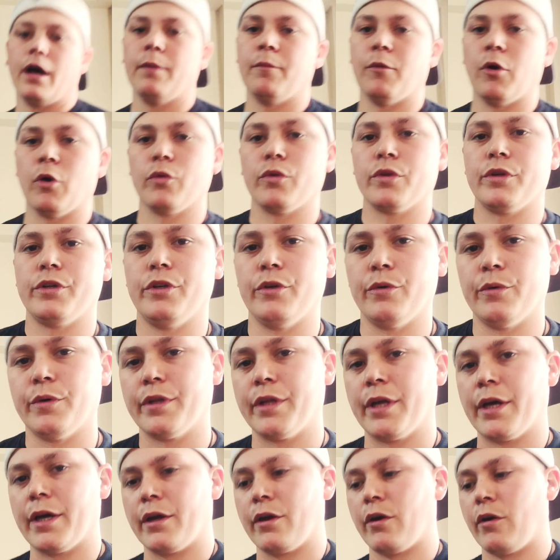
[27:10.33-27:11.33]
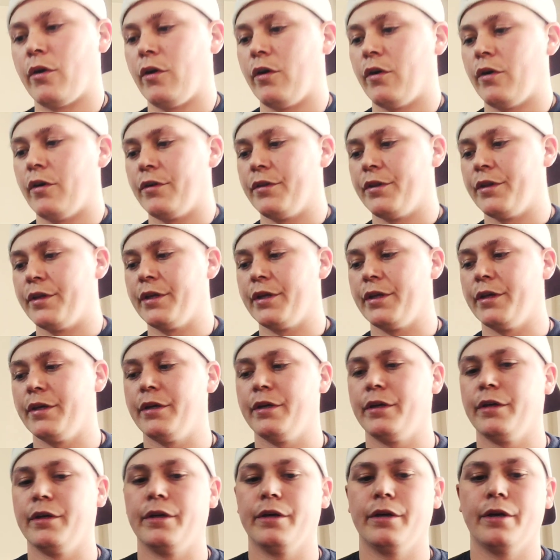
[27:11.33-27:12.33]
I'm only doing that on
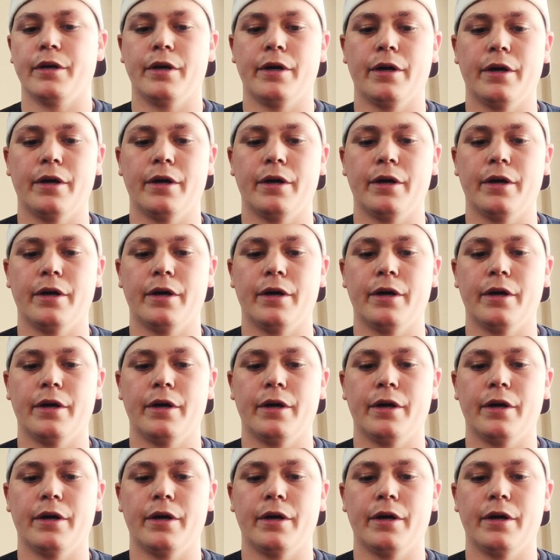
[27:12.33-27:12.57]
the